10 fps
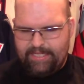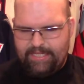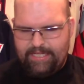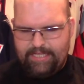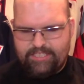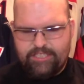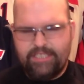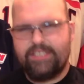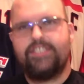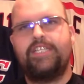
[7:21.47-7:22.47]
it's
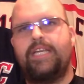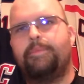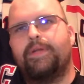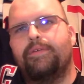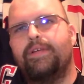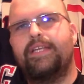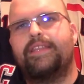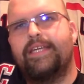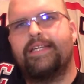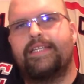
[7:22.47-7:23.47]
just cheap, and I really
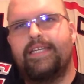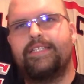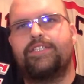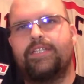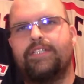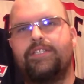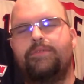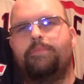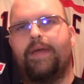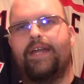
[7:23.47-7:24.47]
think Adidas you could
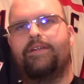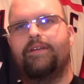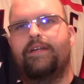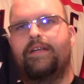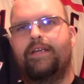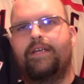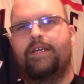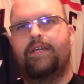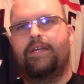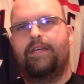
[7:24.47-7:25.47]
do better
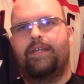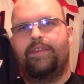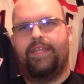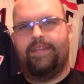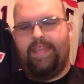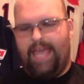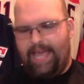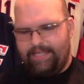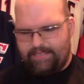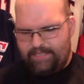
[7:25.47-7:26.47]
than
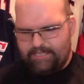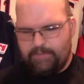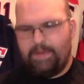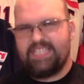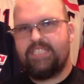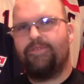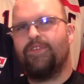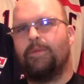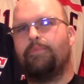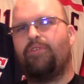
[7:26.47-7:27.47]
that, especially for
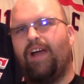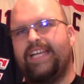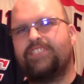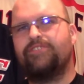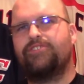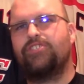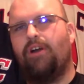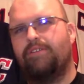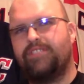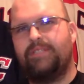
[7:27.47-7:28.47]
the price you're
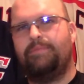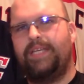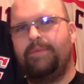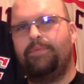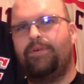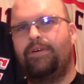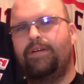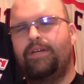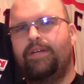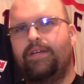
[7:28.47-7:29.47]
charging people
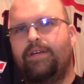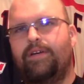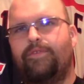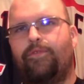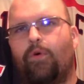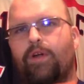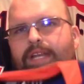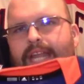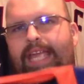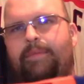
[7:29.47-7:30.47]
for a
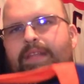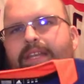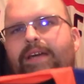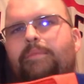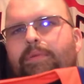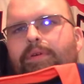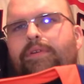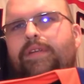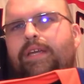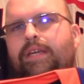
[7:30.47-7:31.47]
name and
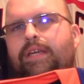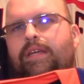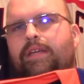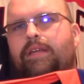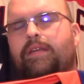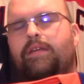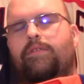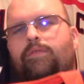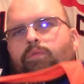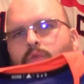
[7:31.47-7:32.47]
numbered
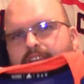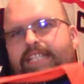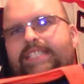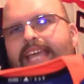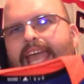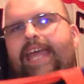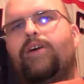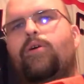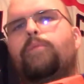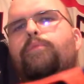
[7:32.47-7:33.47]

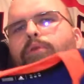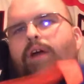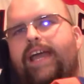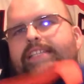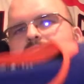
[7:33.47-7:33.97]
retail price